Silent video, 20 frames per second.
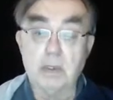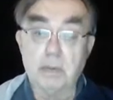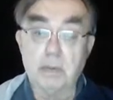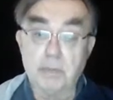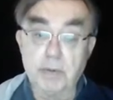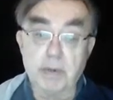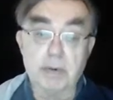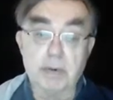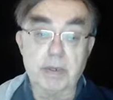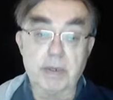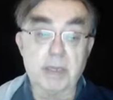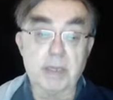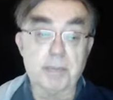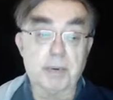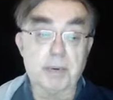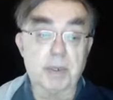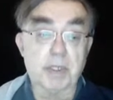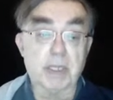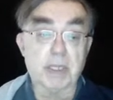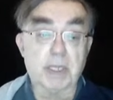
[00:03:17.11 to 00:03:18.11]
We already
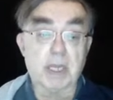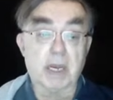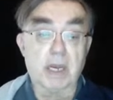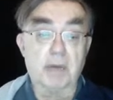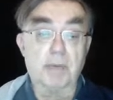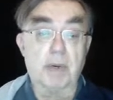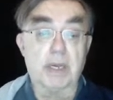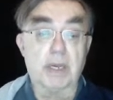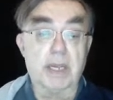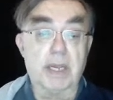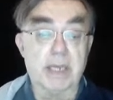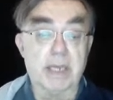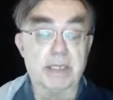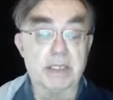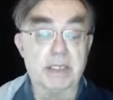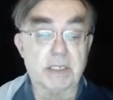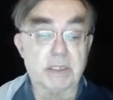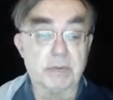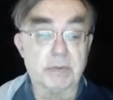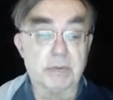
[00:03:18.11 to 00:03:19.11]
pointed out why
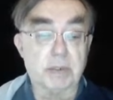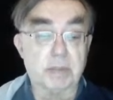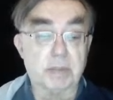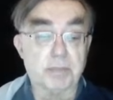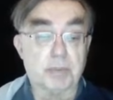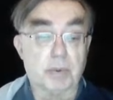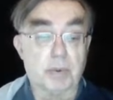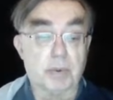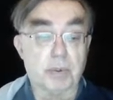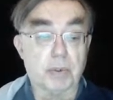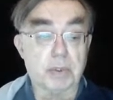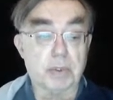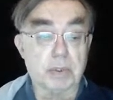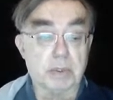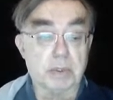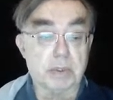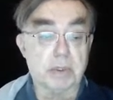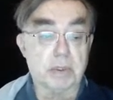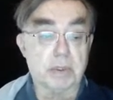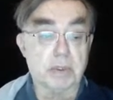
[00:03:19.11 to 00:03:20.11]
agents were
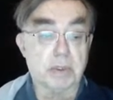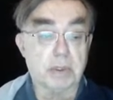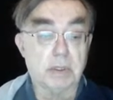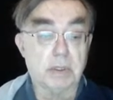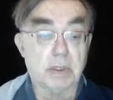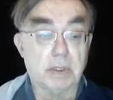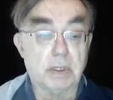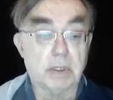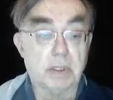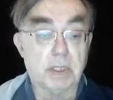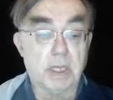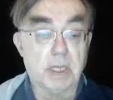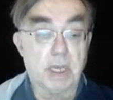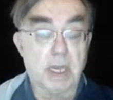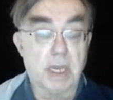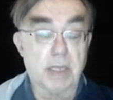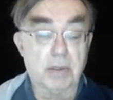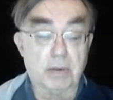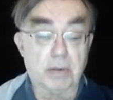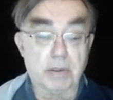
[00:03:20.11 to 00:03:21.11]
important
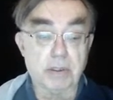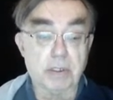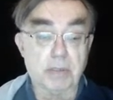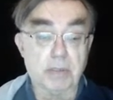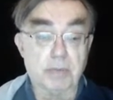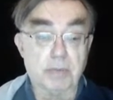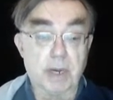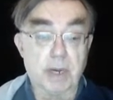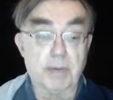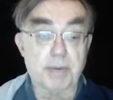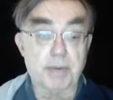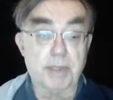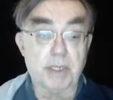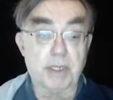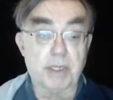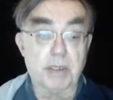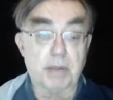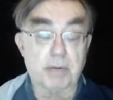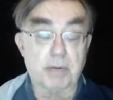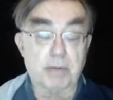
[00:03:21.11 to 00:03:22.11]
and also why we
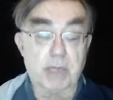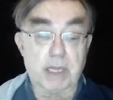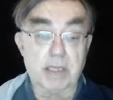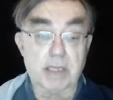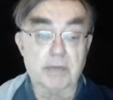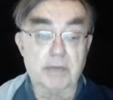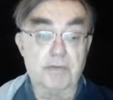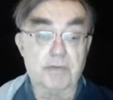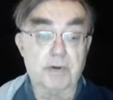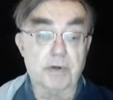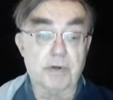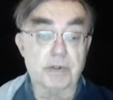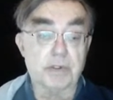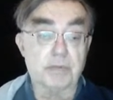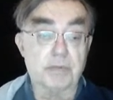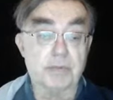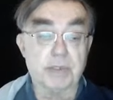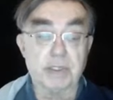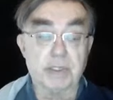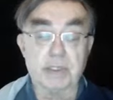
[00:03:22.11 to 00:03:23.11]
need to do data
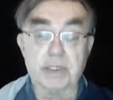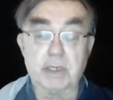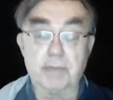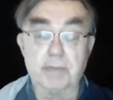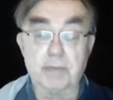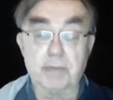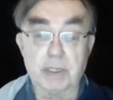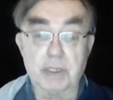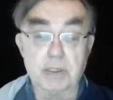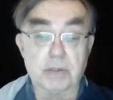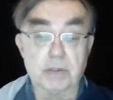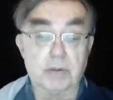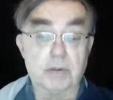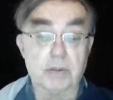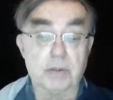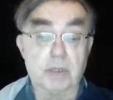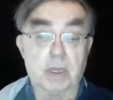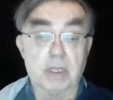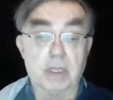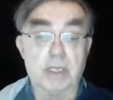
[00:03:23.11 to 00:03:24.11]
fusion, which is sometimes
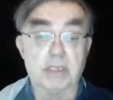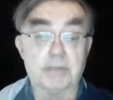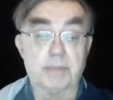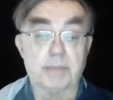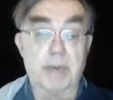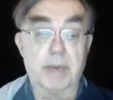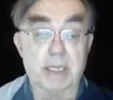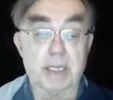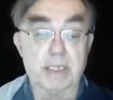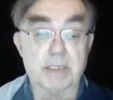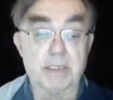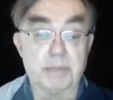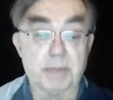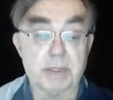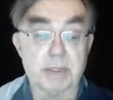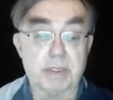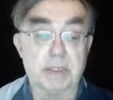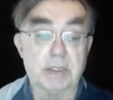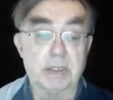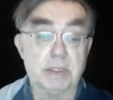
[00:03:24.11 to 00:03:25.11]
called knowledge
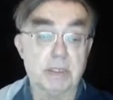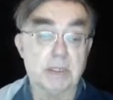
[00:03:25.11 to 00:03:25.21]
management.